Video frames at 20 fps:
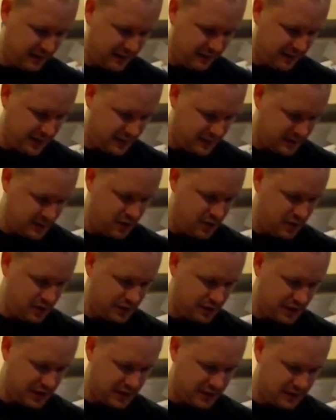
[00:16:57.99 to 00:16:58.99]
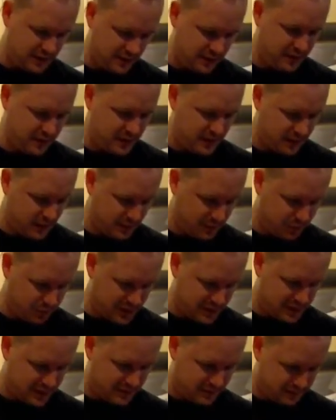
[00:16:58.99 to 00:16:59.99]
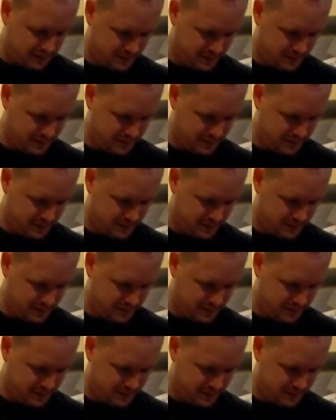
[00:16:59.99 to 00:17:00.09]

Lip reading: and that's not just a New Zealand prison.